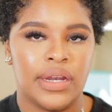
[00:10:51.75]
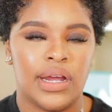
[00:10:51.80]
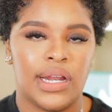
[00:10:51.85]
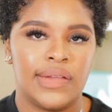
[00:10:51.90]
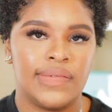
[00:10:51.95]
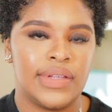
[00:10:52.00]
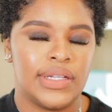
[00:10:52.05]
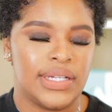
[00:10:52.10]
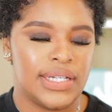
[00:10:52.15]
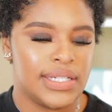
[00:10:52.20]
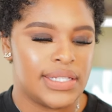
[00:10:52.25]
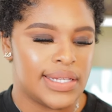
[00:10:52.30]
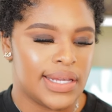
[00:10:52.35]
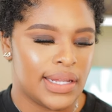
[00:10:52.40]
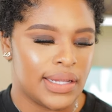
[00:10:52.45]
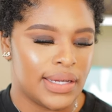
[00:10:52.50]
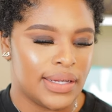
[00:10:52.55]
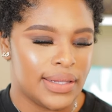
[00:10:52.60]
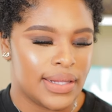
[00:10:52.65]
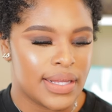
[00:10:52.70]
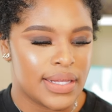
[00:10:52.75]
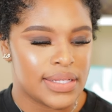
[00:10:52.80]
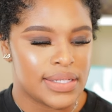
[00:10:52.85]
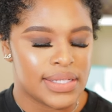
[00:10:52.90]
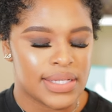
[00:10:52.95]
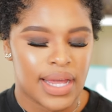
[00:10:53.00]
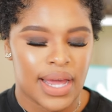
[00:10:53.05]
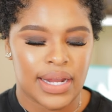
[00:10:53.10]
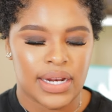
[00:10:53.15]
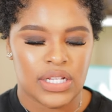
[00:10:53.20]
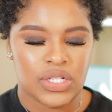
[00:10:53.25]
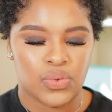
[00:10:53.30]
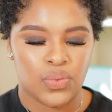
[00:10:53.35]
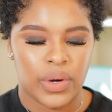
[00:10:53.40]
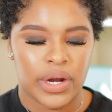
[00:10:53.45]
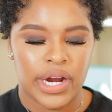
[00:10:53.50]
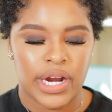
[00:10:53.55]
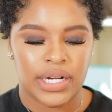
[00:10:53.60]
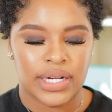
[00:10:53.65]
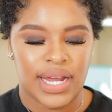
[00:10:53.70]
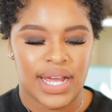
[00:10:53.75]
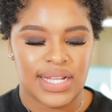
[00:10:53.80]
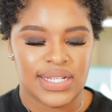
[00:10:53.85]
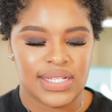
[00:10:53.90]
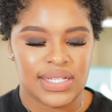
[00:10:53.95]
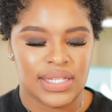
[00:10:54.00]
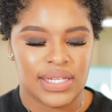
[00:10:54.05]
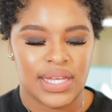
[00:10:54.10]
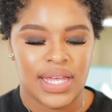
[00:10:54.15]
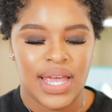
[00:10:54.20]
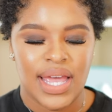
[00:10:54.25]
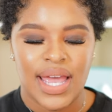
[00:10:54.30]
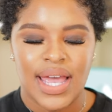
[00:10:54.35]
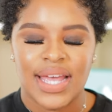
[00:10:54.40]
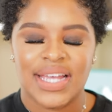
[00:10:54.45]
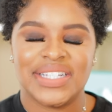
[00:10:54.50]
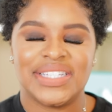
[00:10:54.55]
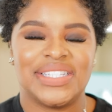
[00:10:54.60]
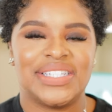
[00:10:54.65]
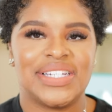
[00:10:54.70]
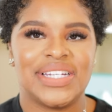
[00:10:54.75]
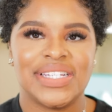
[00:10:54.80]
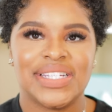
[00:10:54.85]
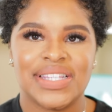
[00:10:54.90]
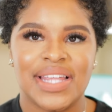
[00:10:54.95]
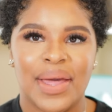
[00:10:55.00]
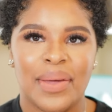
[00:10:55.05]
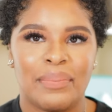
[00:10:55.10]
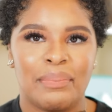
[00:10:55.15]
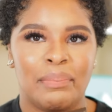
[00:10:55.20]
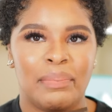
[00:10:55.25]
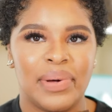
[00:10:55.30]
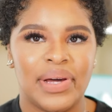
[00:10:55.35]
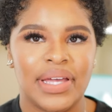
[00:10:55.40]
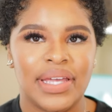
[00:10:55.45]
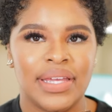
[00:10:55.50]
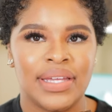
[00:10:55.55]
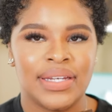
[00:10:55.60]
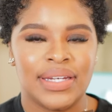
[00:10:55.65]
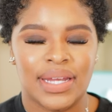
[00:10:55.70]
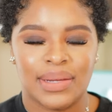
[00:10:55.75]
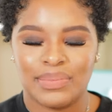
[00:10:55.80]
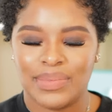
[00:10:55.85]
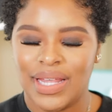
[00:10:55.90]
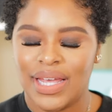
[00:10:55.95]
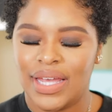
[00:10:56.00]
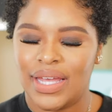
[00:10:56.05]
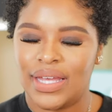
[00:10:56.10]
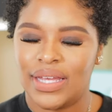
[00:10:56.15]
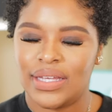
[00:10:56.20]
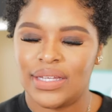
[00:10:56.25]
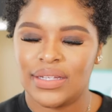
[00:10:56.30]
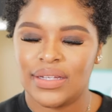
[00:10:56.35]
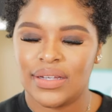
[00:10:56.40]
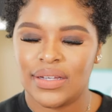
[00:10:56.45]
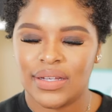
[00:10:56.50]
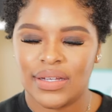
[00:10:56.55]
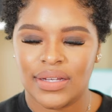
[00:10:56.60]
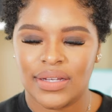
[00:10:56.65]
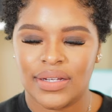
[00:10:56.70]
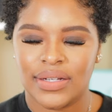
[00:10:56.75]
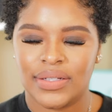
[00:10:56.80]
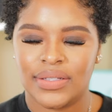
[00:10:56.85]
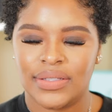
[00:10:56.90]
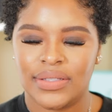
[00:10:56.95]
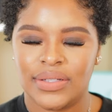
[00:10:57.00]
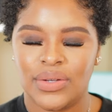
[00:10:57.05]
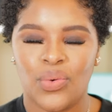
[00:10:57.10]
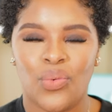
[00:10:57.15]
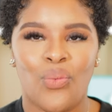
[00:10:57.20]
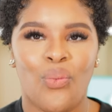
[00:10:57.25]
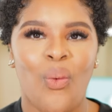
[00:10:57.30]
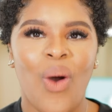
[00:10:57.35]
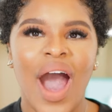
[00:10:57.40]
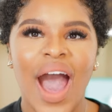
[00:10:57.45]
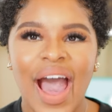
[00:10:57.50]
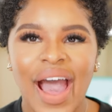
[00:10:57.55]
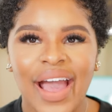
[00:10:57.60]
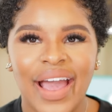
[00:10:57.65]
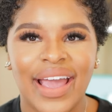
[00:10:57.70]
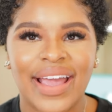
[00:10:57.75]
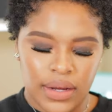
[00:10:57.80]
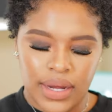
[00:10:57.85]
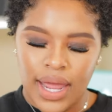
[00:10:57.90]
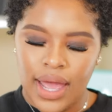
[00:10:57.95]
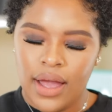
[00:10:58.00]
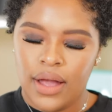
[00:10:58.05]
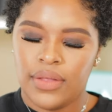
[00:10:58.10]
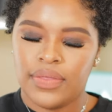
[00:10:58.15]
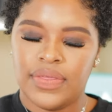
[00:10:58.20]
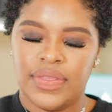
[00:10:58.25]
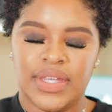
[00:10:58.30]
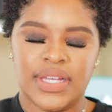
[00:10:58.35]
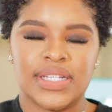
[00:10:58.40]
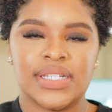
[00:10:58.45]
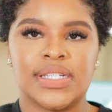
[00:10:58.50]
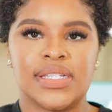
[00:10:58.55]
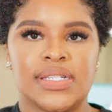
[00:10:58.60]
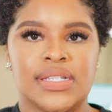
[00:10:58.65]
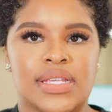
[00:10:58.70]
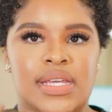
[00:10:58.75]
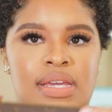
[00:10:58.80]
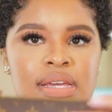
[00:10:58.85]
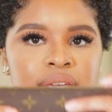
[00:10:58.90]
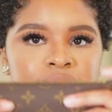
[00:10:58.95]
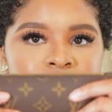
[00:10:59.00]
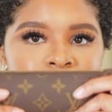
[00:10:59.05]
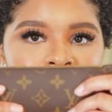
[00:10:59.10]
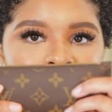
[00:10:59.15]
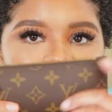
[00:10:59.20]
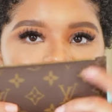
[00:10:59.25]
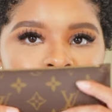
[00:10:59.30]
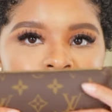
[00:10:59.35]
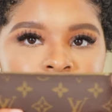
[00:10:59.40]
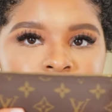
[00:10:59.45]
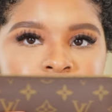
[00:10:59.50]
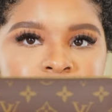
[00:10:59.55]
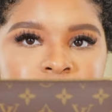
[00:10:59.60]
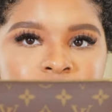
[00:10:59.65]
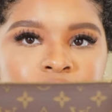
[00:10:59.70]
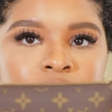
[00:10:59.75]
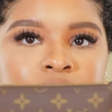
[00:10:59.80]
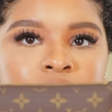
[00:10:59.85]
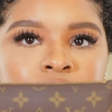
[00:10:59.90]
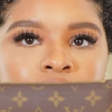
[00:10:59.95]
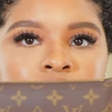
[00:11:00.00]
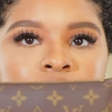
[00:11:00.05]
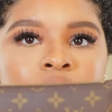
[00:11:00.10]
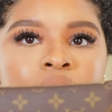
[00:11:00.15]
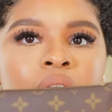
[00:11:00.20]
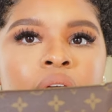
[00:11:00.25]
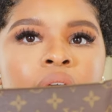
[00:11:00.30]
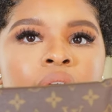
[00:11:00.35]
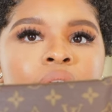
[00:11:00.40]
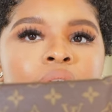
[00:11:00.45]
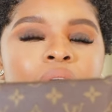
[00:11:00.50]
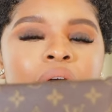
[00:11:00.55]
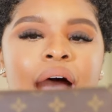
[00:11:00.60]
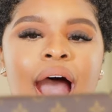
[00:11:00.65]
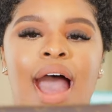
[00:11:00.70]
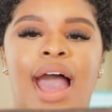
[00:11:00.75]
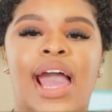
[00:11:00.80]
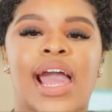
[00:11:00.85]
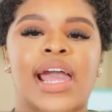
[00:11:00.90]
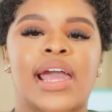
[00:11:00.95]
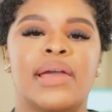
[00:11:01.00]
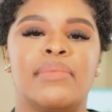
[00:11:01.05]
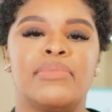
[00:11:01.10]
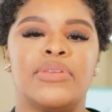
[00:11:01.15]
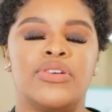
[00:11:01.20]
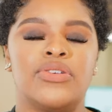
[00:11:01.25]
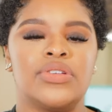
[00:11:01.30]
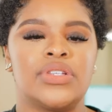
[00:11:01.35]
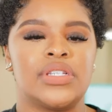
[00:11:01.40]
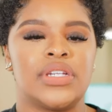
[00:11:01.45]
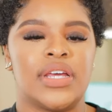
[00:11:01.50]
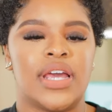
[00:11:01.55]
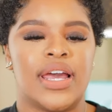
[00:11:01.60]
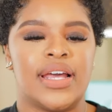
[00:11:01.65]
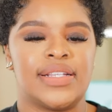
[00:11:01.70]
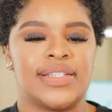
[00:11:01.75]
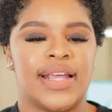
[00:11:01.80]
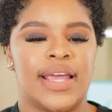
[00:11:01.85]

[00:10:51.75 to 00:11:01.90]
and all the detailing on the inside is wearing nicely. It's just that button. I'm like, why? Now, this thing that comes in it, I'm using it as